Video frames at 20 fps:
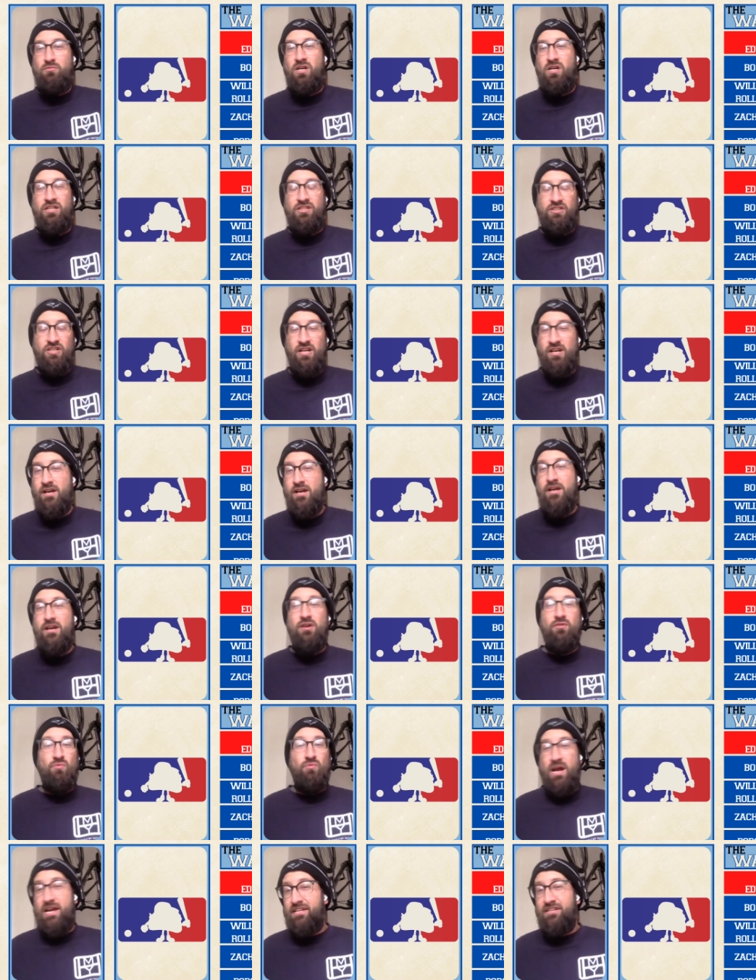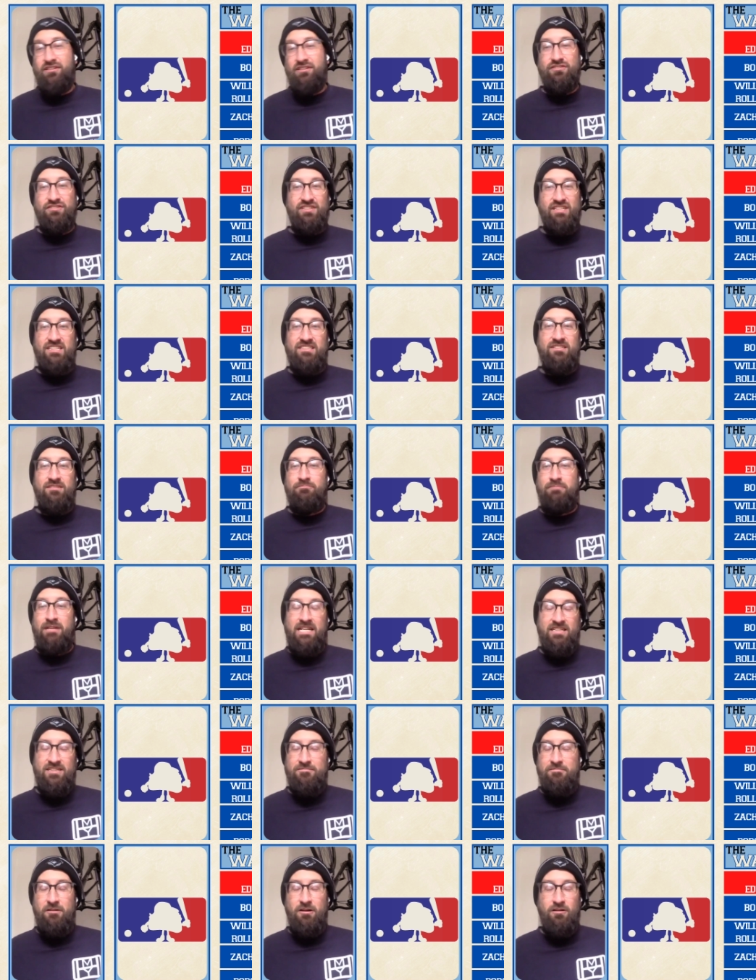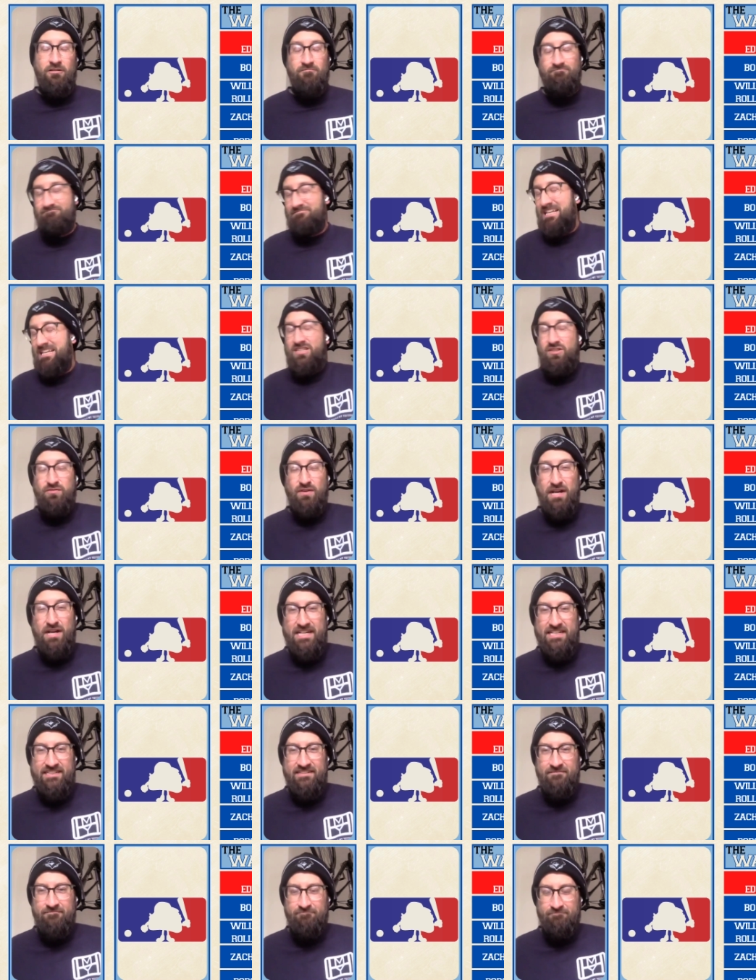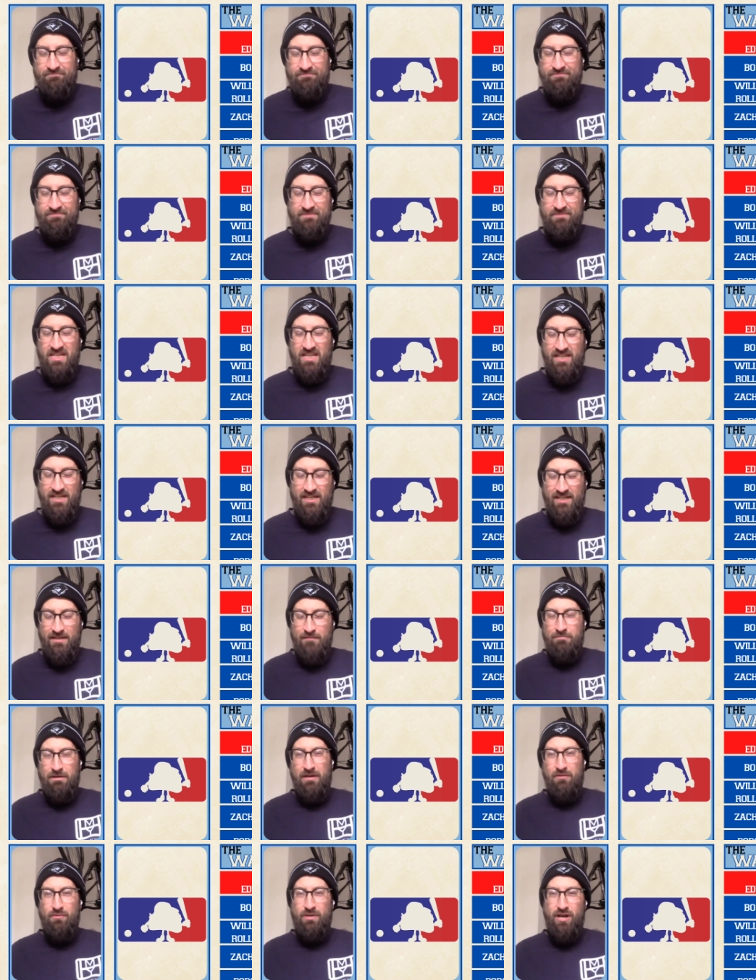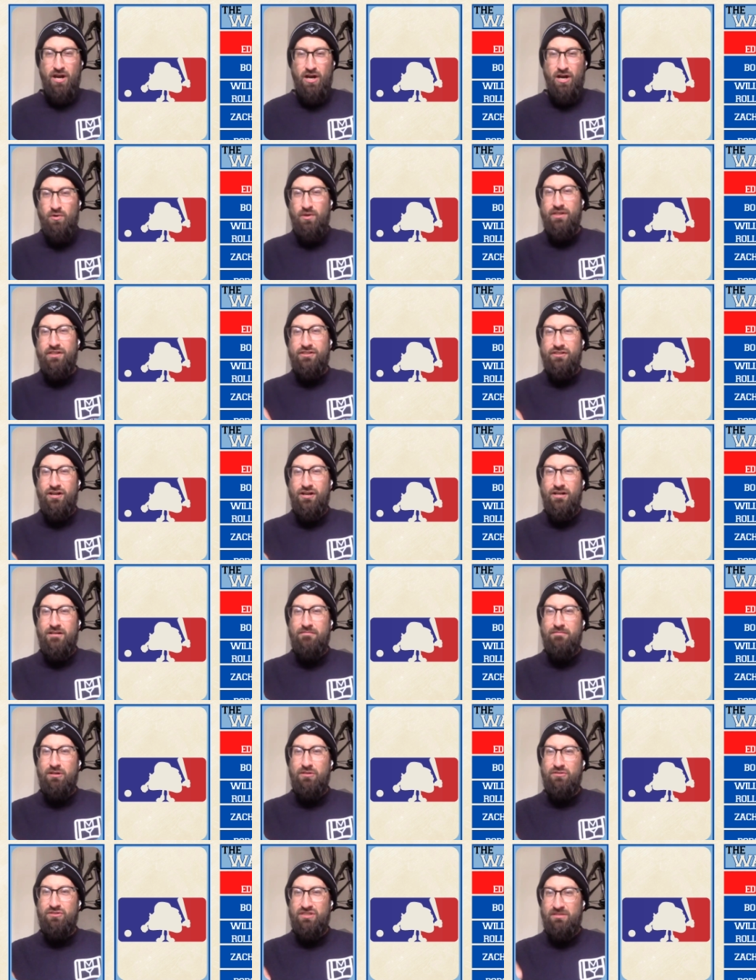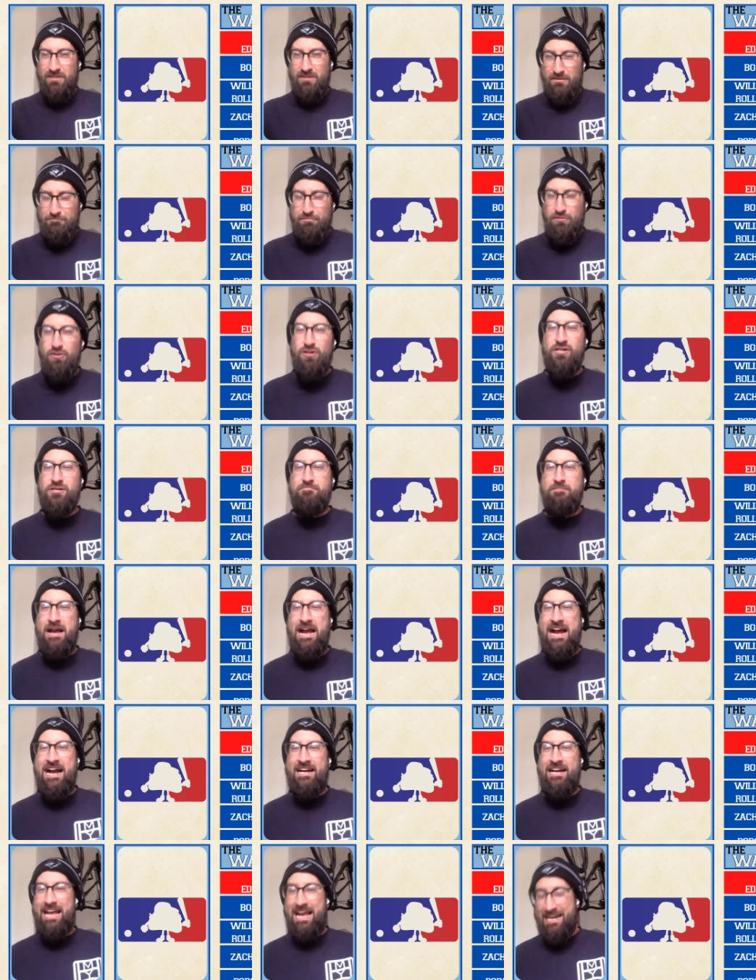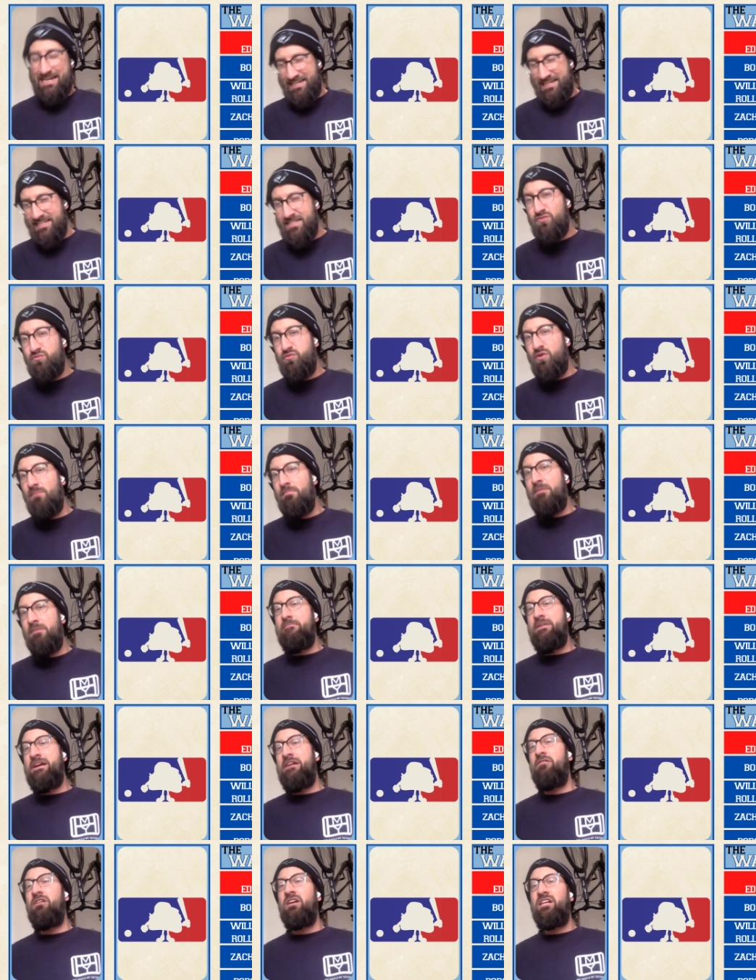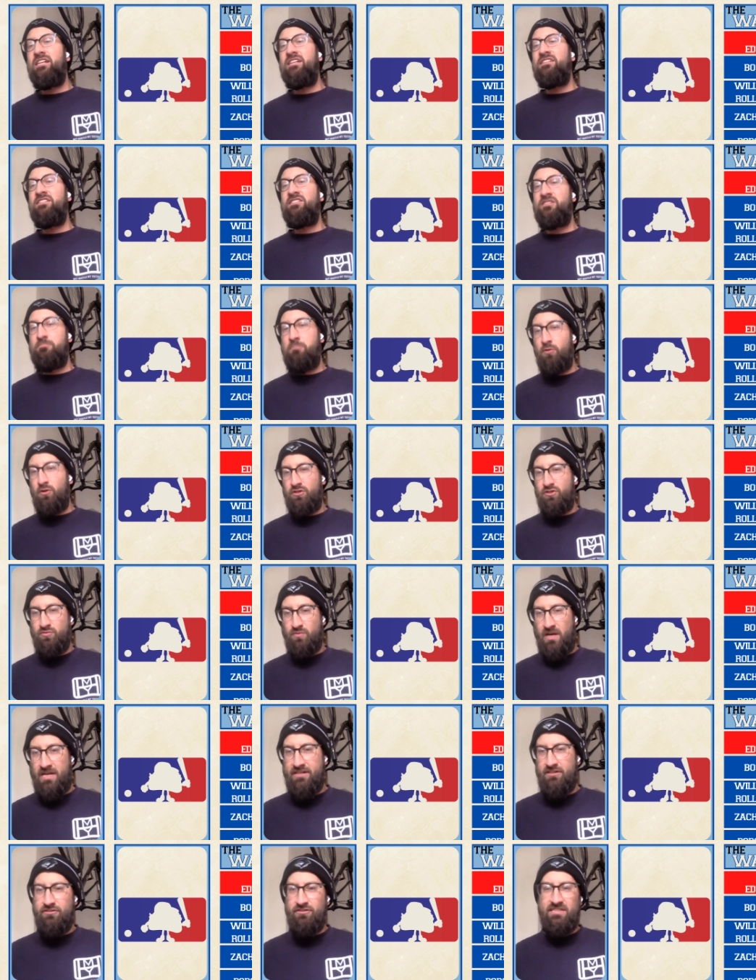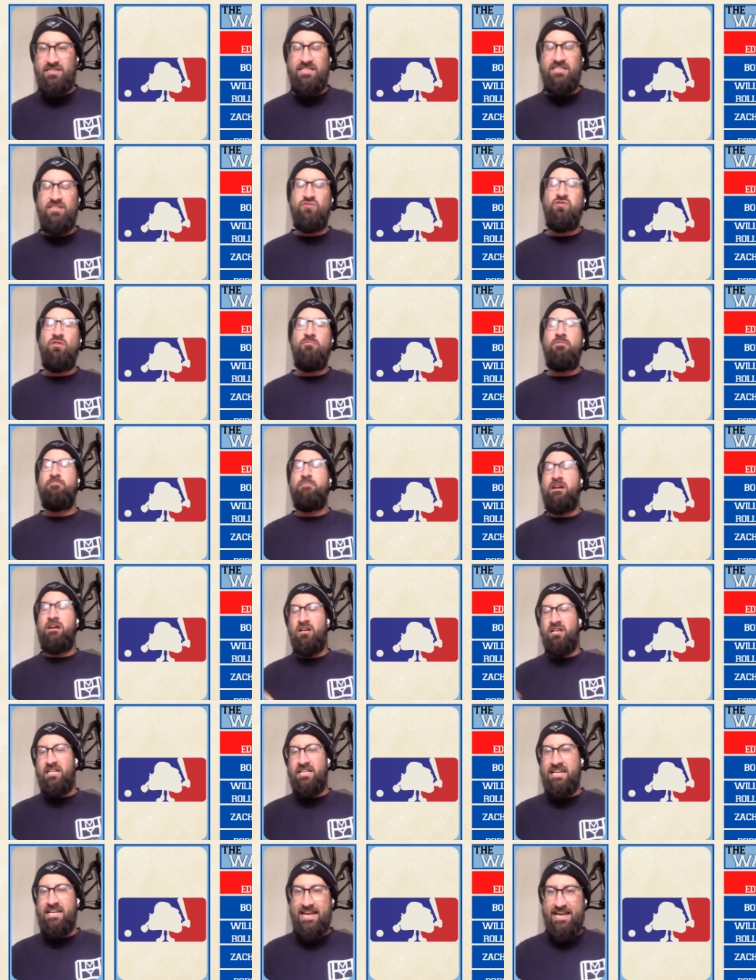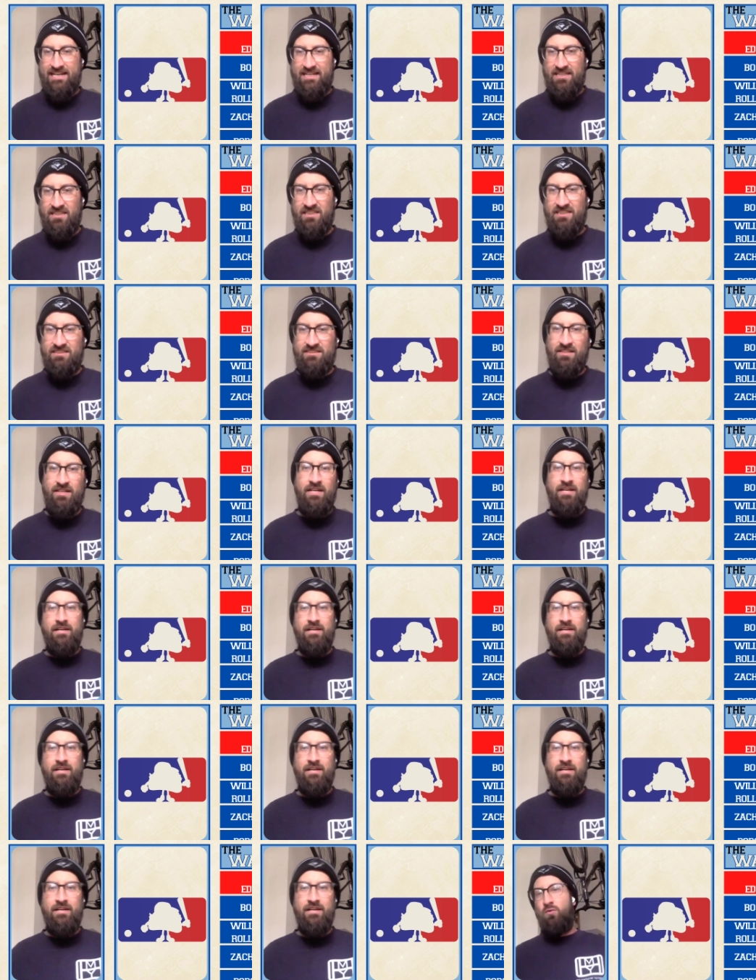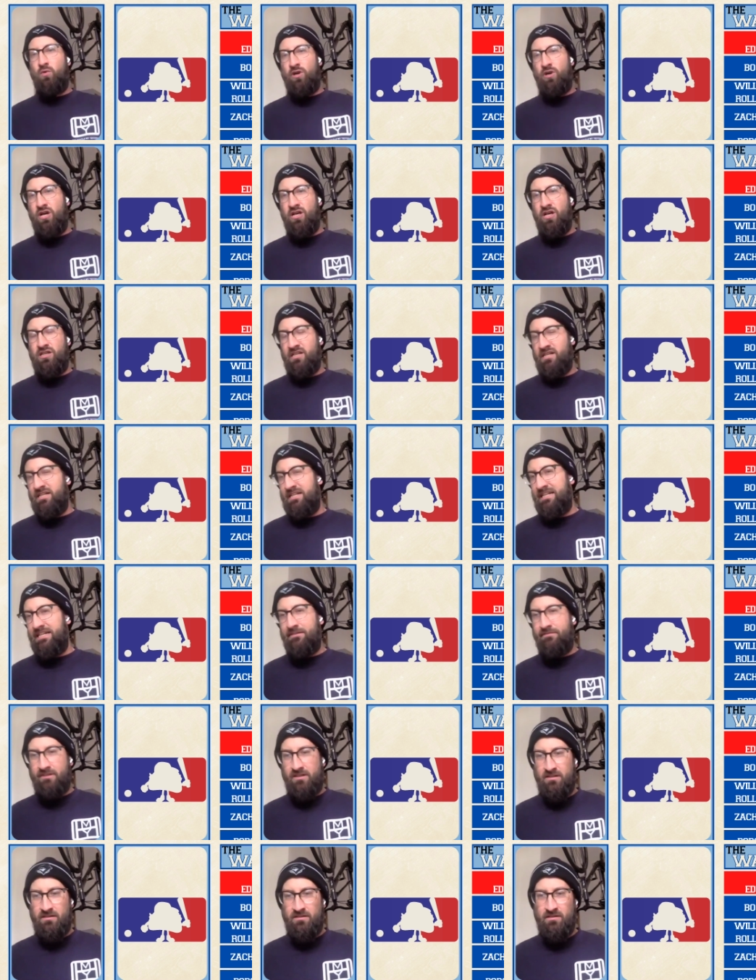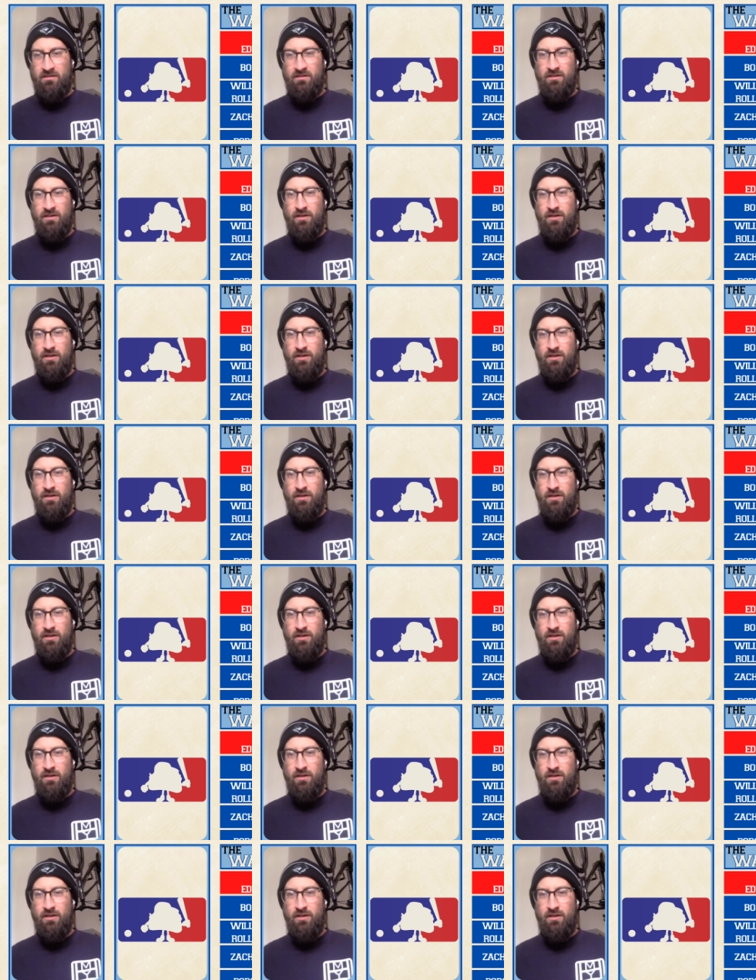watch regular season baseball. That's fine. But we are going to talk about some of the pushback, and it is from American sports writers. It is from American analysts. We're not going to even